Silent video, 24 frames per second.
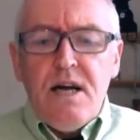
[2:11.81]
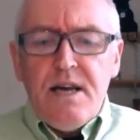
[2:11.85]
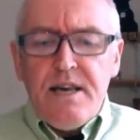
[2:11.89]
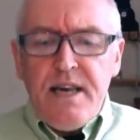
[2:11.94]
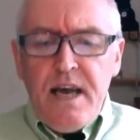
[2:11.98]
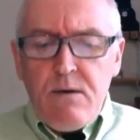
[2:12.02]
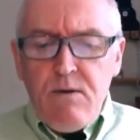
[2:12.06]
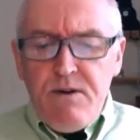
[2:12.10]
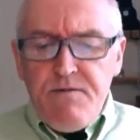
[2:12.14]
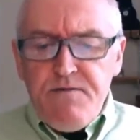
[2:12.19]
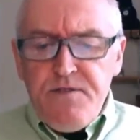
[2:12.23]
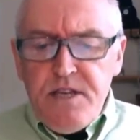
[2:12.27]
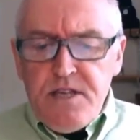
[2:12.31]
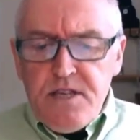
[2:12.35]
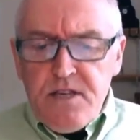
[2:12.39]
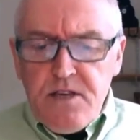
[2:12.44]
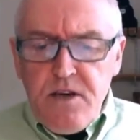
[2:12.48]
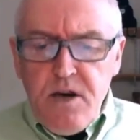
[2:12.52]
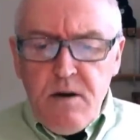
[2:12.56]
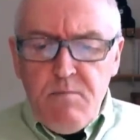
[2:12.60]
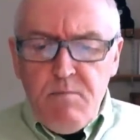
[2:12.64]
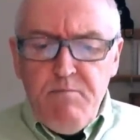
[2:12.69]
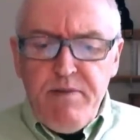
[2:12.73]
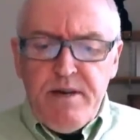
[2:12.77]
Now, if this
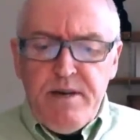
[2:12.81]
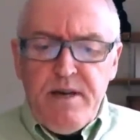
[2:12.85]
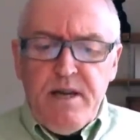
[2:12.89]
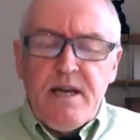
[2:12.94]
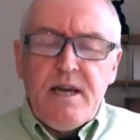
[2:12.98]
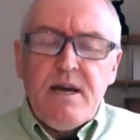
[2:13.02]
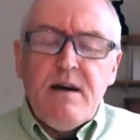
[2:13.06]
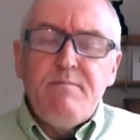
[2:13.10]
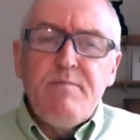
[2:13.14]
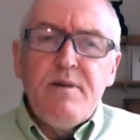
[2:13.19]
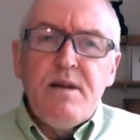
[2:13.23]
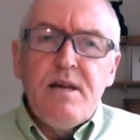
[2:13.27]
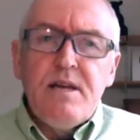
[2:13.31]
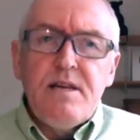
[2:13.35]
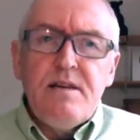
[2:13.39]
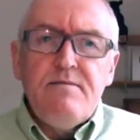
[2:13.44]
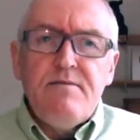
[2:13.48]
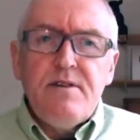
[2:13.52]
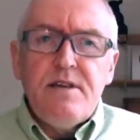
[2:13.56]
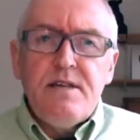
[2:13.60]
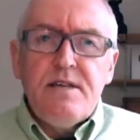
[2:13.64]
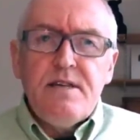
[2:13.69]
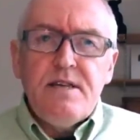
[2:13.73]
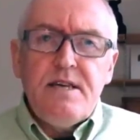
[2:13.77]
company, I
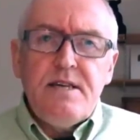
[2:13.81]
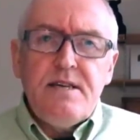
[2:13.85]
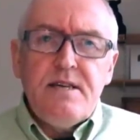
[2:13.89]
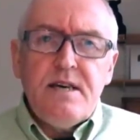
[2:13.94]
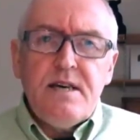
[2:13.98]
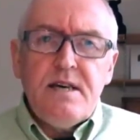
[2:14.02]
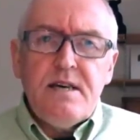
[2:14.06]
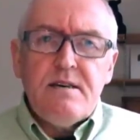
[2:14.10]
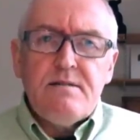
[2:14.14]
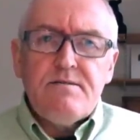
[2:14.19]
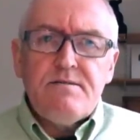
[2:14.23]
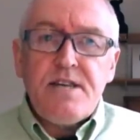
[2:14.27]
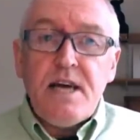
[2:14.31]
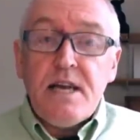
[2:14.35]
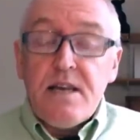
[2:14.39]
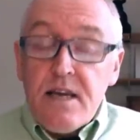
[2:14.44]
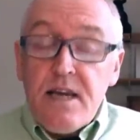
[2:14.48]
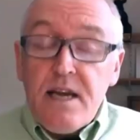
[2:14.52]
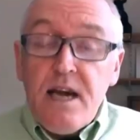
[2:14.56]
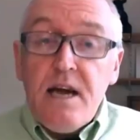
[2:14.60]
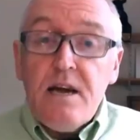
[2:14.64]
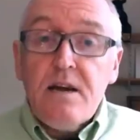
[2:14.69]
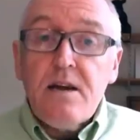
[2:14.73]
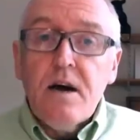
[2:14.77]
believe in in uh, San
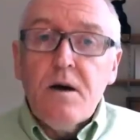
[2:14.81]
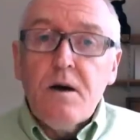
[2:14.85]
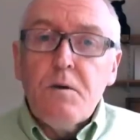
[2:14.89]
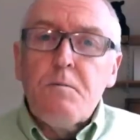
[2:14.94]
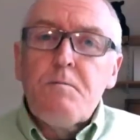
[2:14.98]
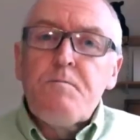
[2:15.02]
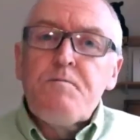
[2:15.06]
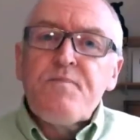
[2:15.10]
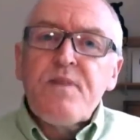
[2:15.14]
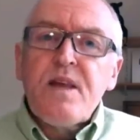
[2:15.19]
Diego,